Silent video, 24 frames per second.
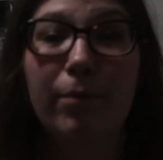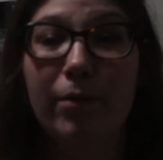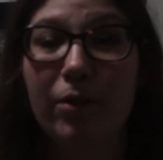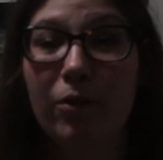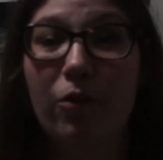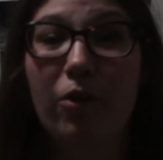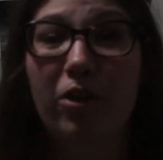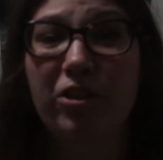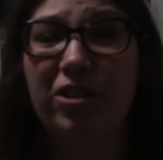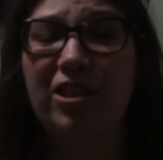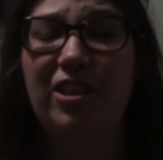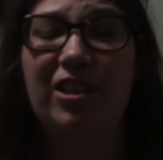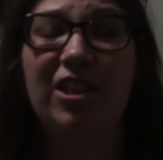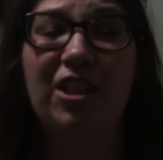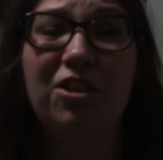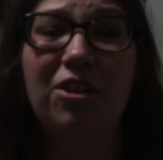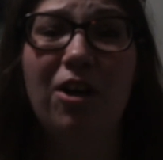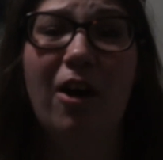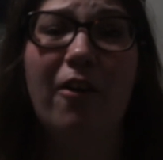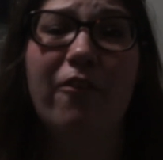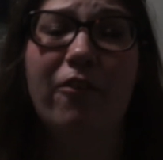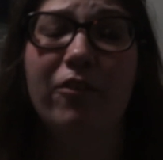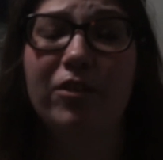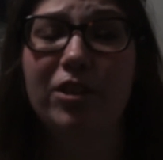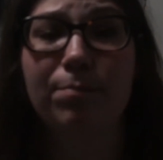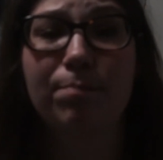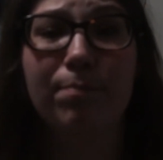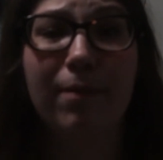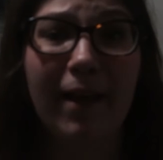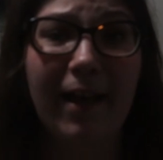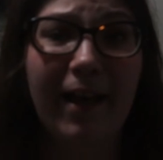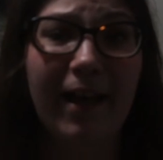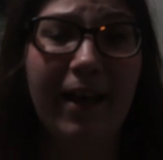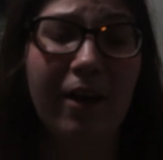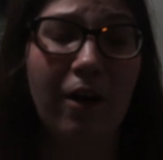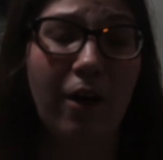but of course you didn't know if it was
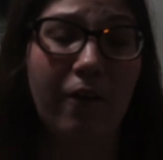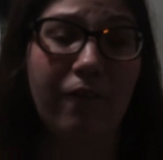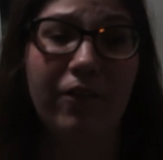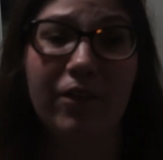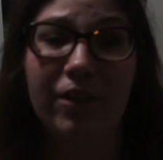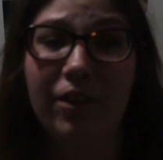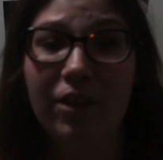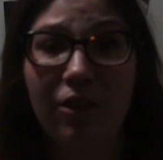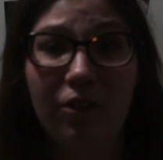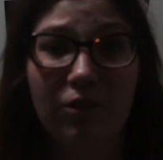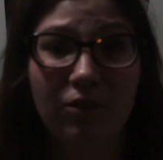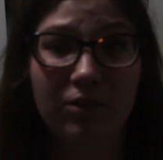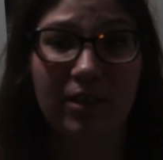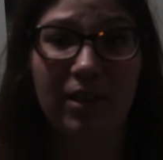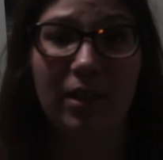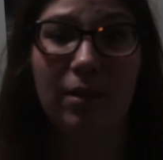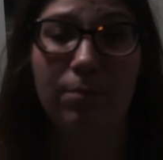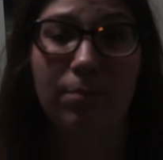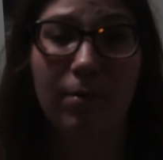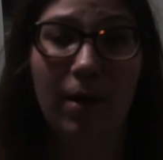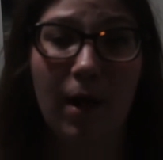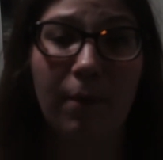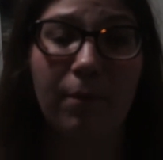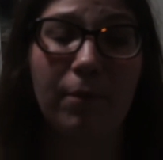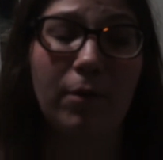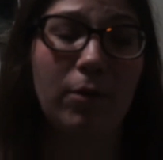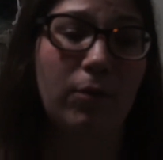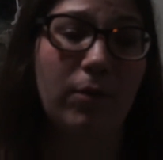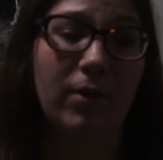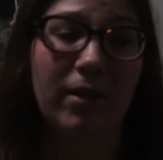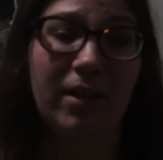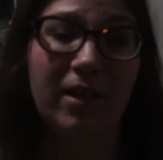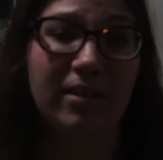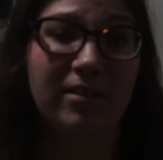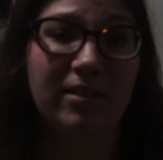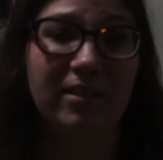played or if it used, and it probably
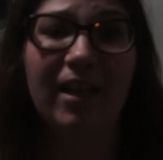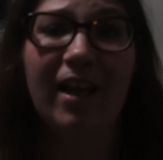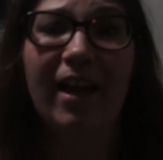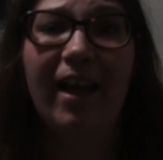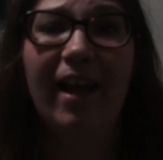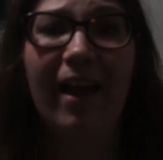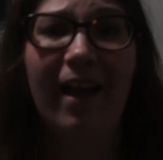was.